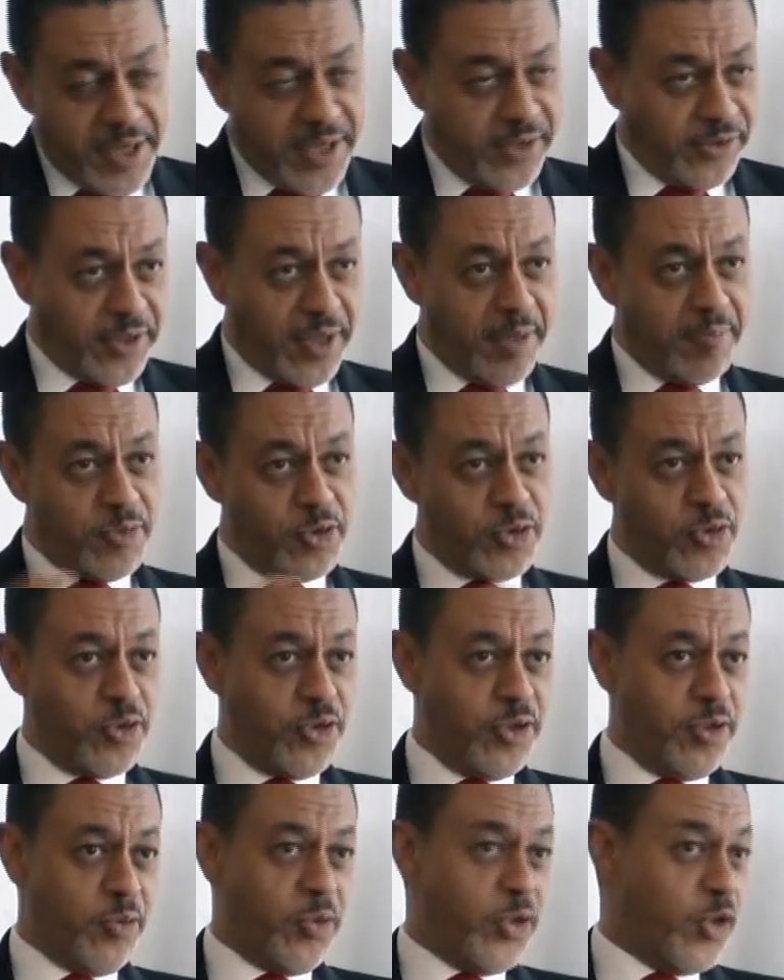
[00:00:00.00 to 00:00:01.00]
as I'm
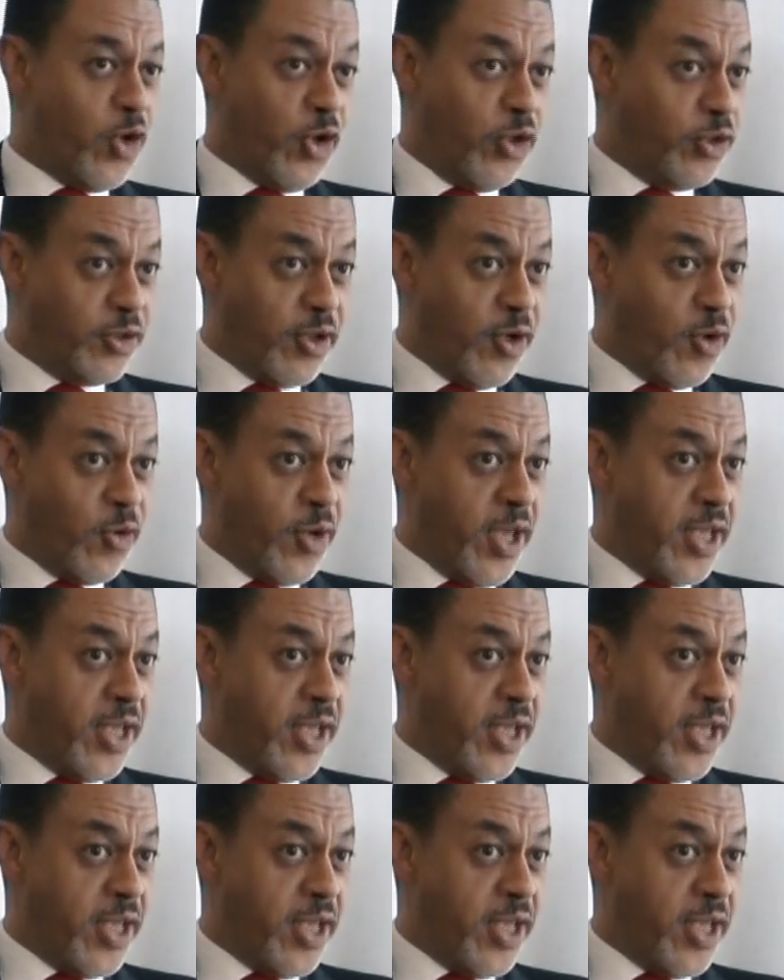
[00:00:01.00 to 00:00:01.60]
sure we all know,